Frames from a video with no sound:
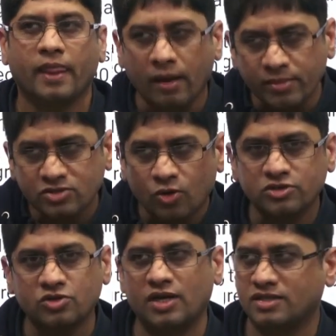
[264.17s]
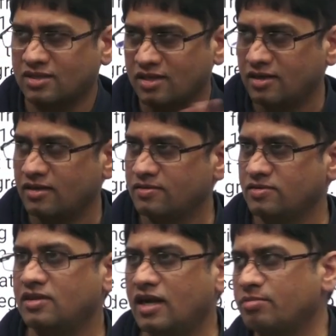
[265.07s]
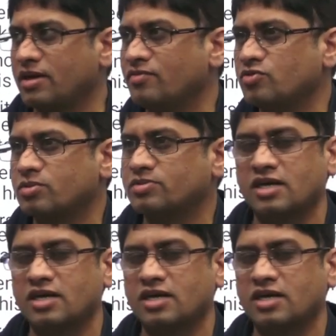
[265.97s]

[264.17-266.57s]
MS costs you less. Let me give you some